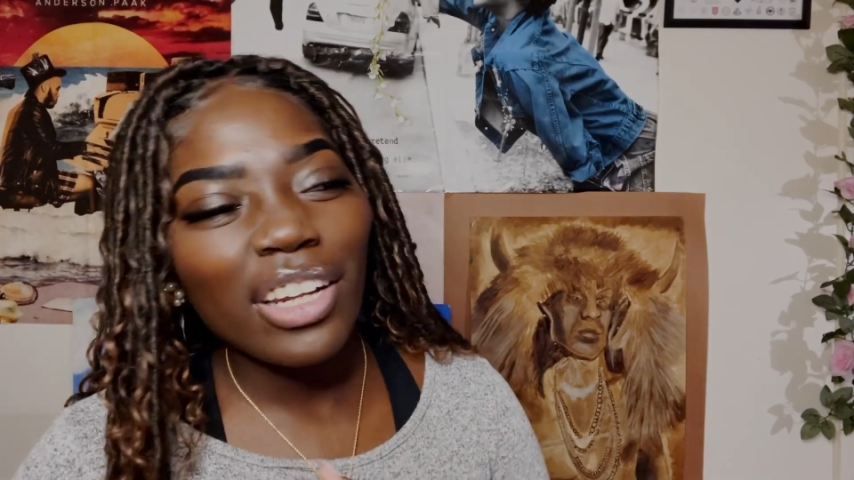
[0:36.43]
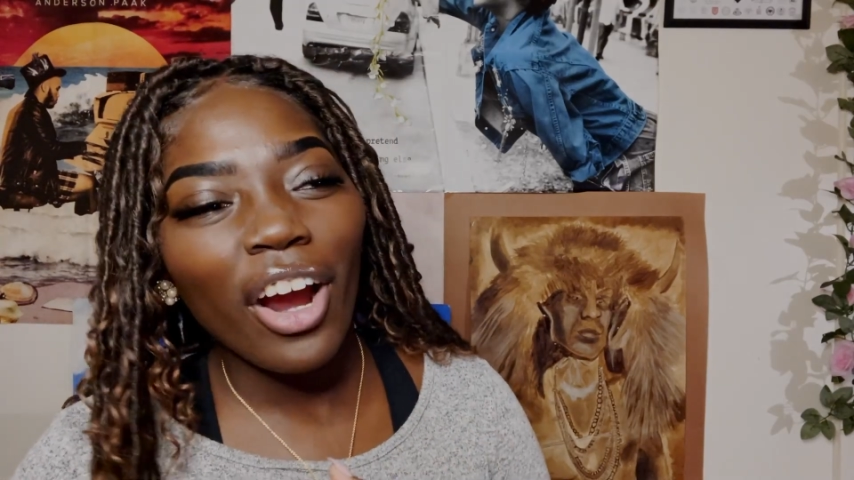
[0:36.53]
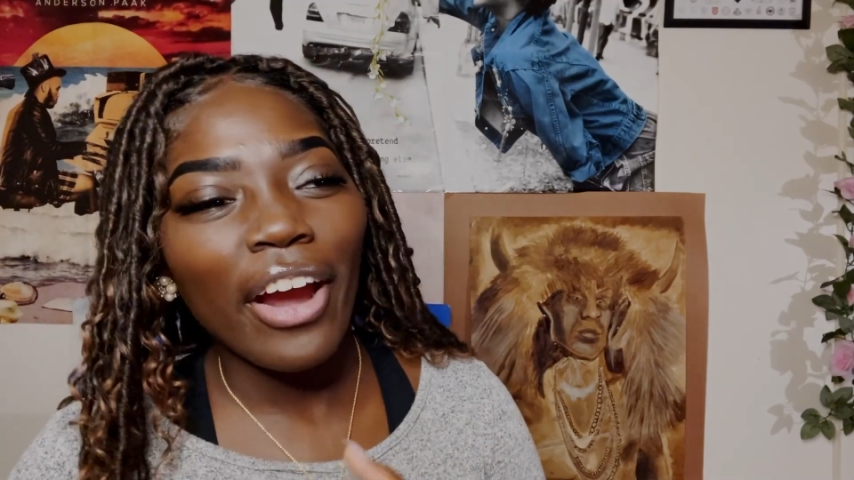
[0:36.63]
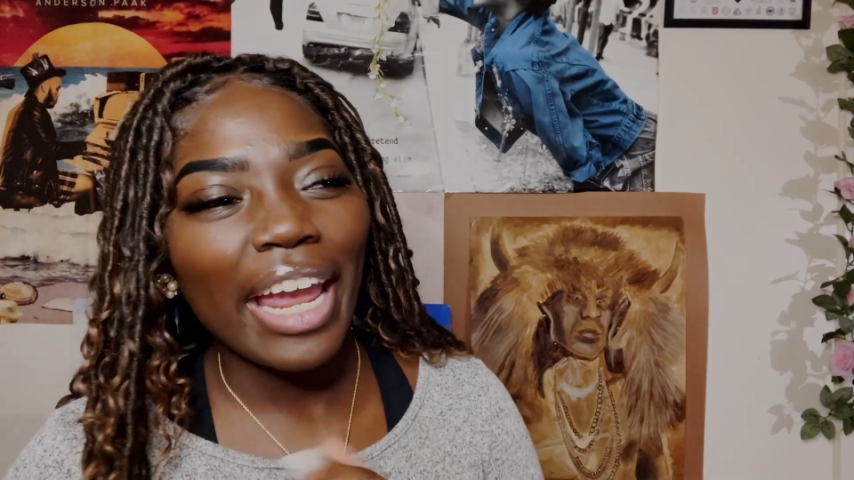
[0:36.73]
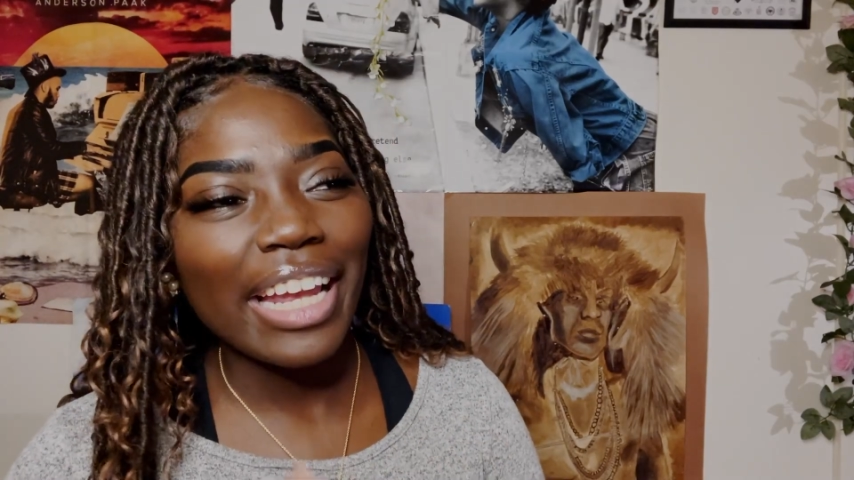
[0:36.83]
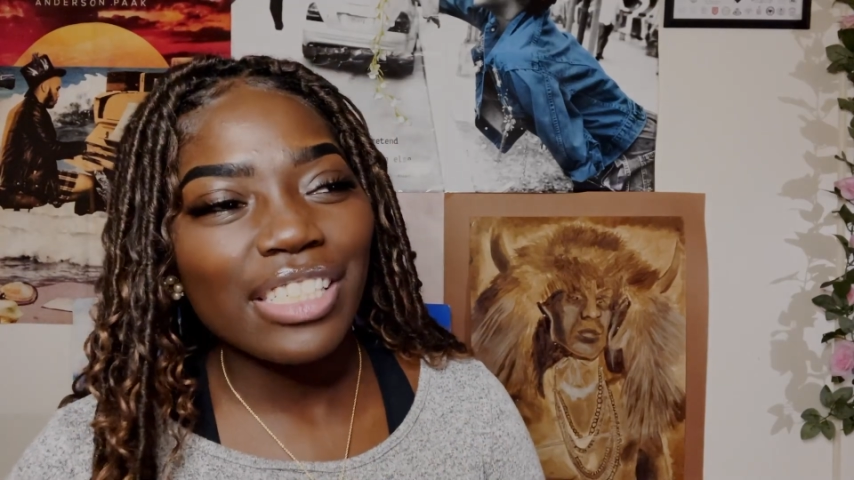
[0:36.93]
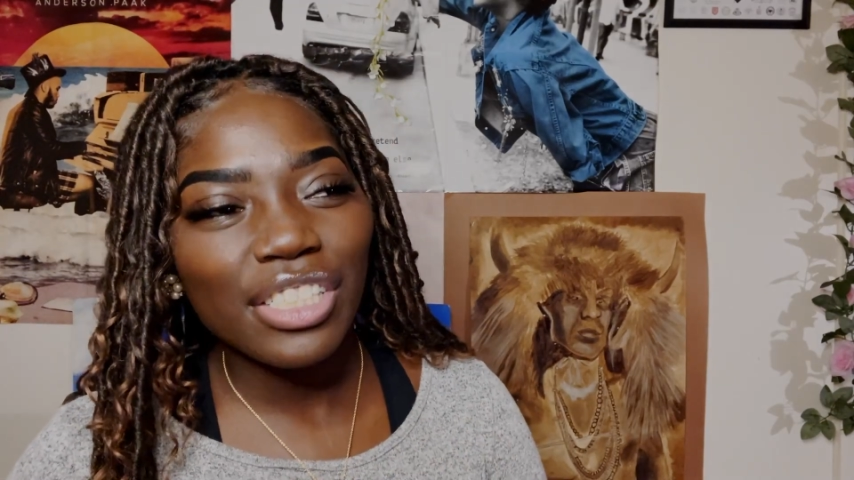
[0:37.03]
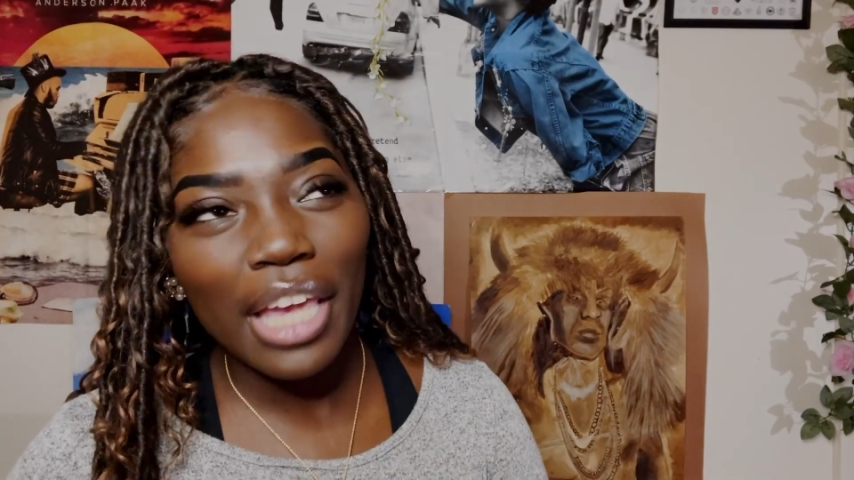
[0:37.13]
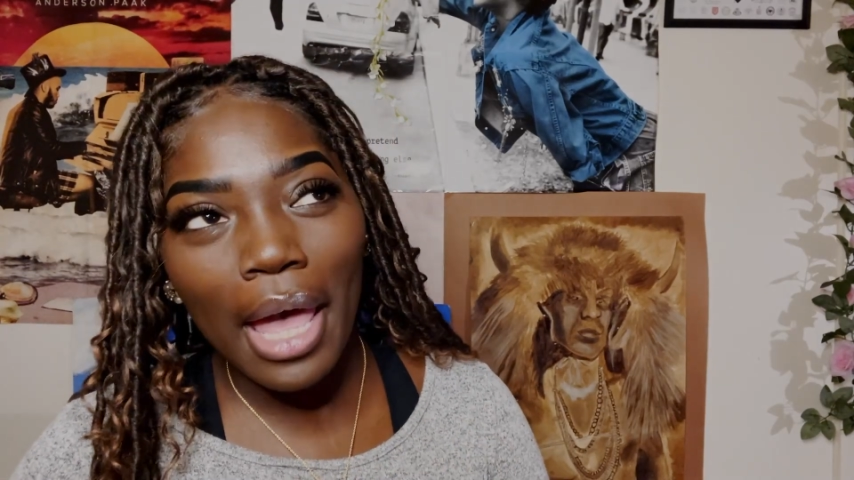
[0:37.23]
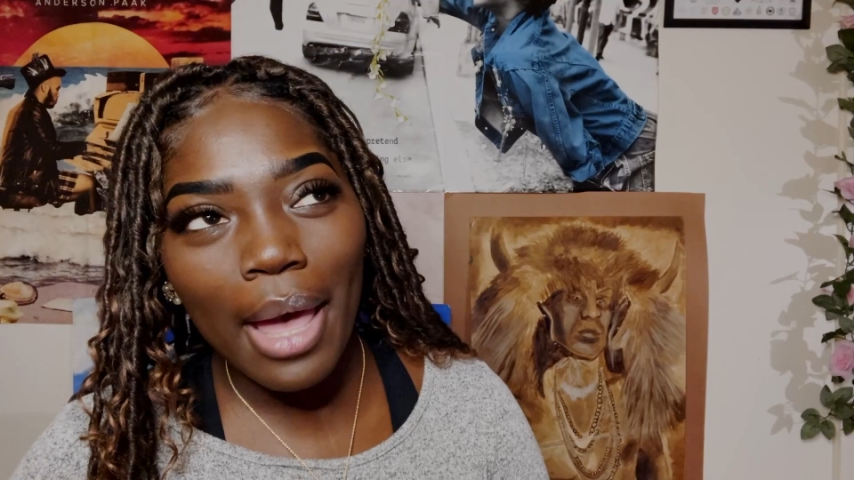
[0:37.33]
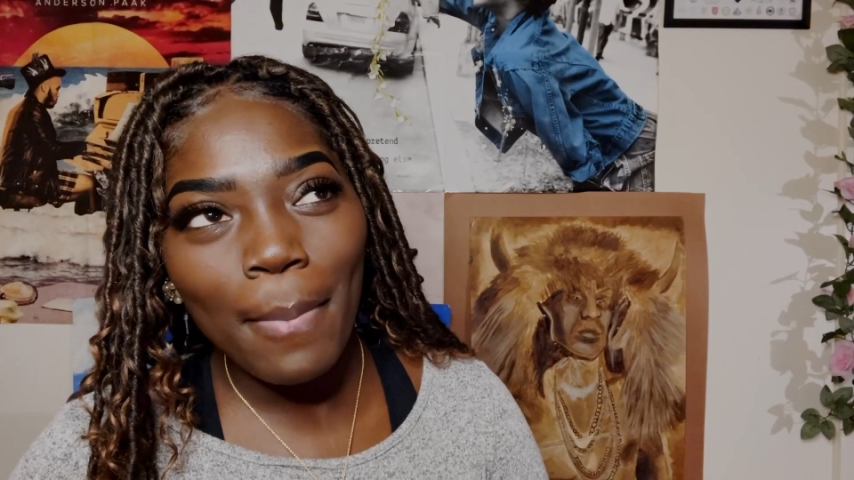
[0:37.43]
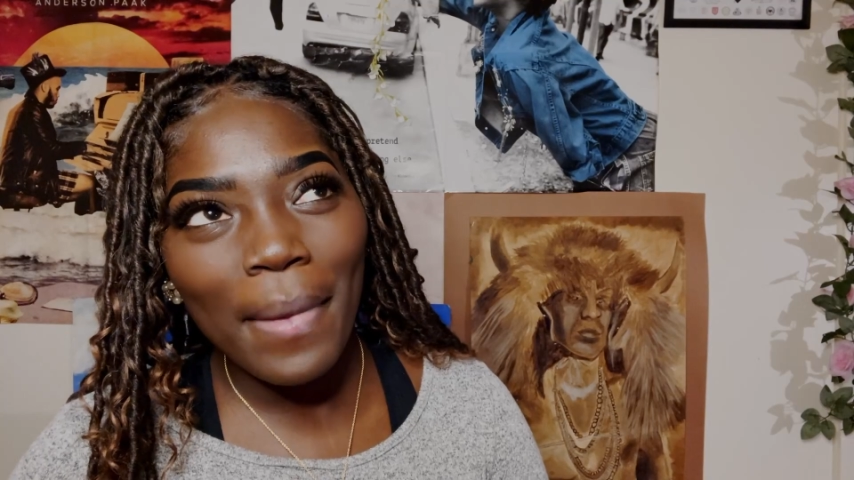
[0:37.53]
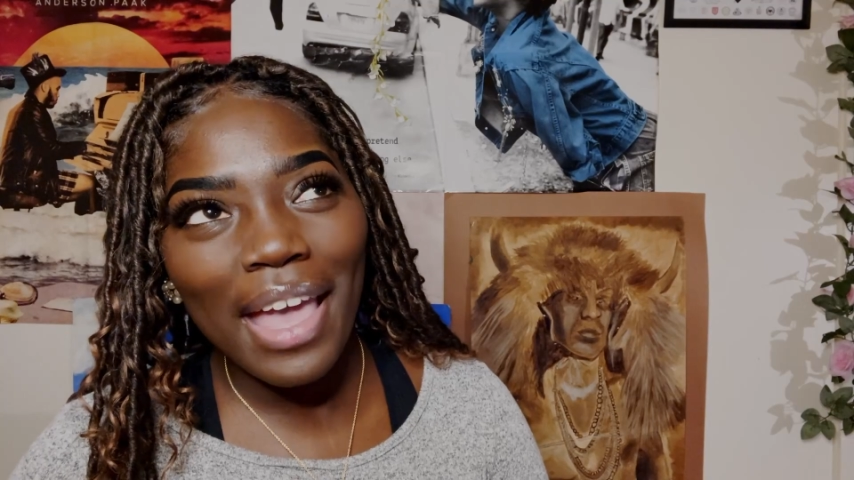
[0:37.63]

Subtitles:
our age gap,